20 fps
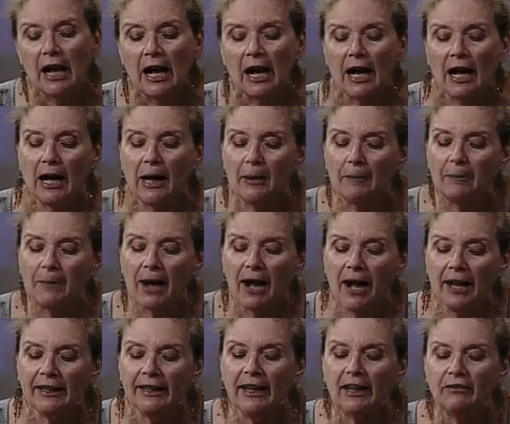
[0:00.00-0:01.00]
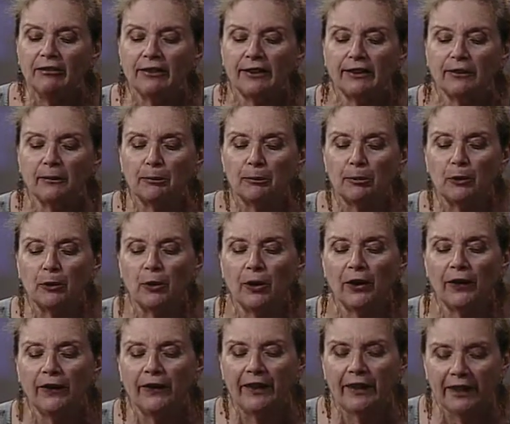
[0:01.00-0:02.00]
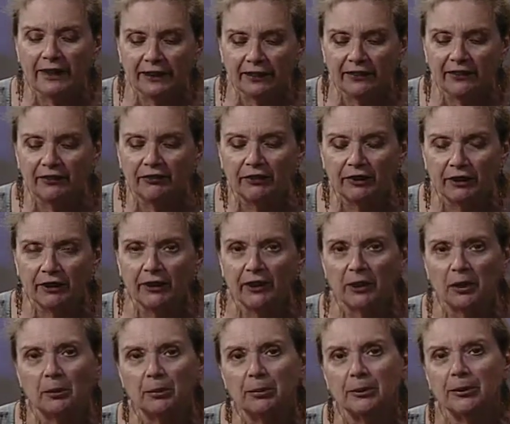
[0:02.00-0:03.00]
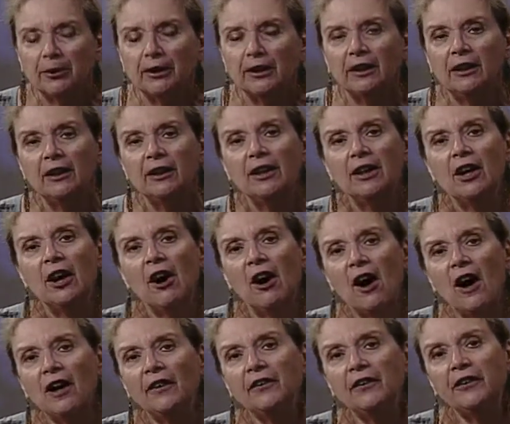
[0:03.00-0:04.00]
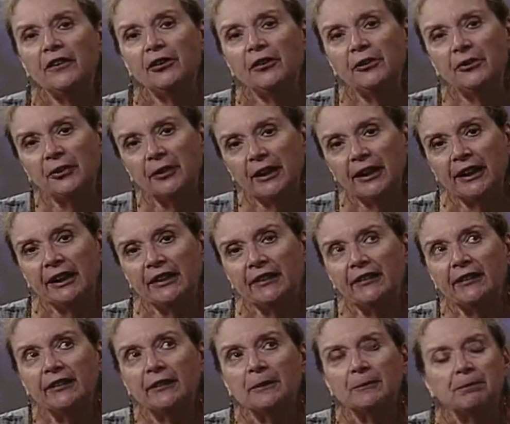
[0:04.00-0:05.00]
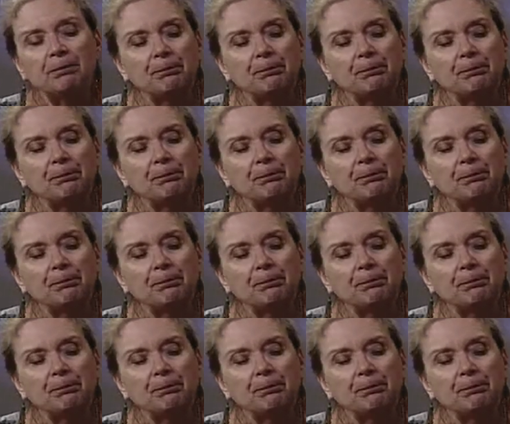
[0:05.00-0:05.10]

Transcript: I have explored this variable on the streets.